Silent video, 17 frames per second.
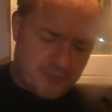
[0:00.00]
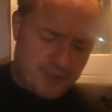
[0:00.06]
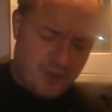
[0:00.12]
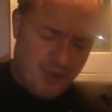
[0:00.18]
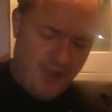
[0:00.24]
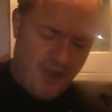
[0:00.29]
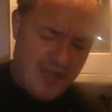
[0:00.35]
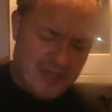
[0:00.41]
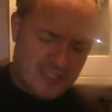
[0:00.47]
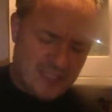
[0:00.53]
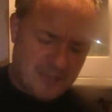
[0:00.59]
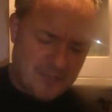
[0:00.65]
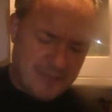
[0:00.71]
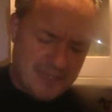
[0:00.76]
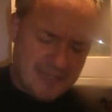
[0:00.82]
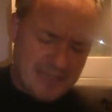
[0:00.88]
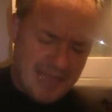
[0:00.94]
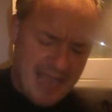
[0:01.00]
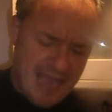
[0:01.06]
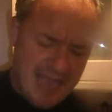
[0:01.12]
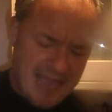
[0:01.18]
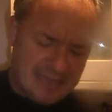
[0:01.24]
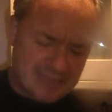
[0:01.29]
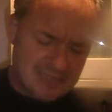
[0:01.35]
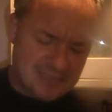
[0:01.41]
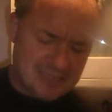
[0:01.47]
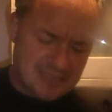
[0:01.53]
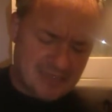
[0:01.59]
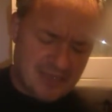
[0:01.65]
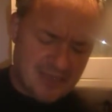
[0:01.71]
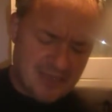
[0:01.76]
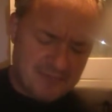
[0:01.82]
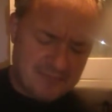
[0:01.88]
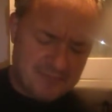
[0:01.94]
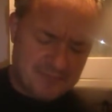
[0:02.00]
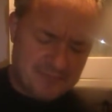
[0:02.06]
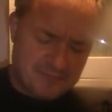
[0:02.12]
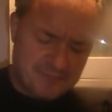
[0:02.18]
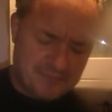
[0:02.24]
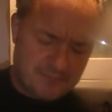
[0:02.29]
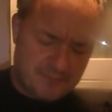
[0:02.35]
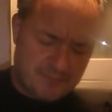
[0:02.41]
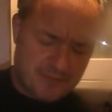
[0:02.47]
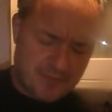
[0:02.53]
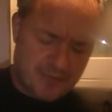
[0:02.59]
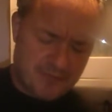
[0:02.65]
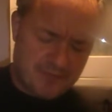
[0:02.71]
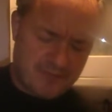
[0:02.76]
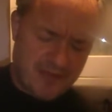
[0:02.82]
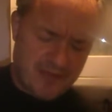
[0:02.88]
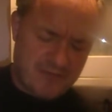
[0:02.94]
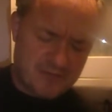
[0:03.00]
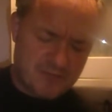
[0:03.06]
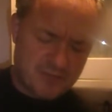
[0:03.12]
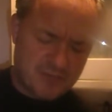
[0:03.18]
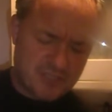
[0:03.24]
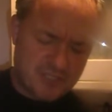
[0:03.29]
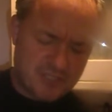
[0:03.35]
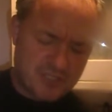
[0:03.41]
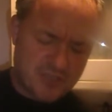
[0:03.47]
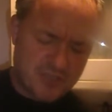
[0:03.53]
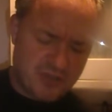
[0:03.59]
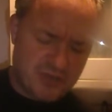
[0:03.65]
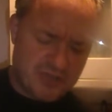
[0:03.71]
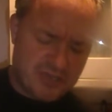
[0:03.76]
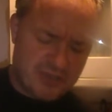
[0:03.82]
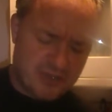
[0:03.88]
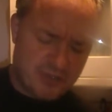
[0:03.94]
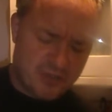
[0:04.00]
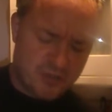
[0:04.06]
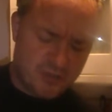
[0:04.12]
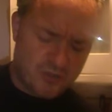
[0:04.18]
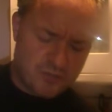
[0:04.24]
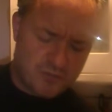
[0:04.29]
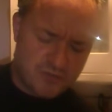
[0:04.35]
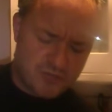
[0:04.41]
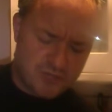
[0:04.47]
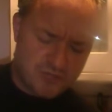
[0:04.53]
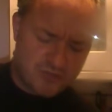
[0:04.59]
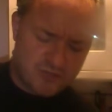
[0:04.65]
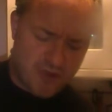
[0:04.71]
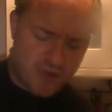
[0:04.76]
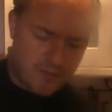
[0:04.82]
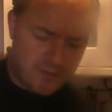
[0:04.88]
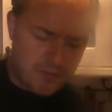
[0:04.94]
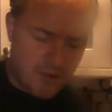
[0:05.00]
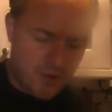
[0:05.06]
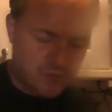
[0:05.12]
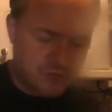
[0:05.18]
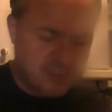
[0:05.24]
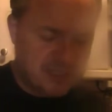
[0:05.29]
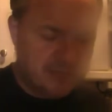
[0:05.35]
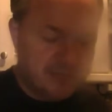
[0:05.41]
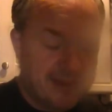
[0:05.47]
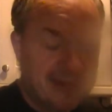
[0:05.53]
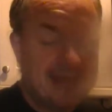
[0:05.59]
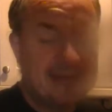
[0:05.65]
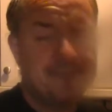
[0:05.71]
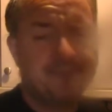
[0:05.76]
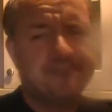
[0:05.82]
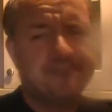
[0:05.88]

Can't actually pick out um, the flavours, but certainly a good, strong, malty beer.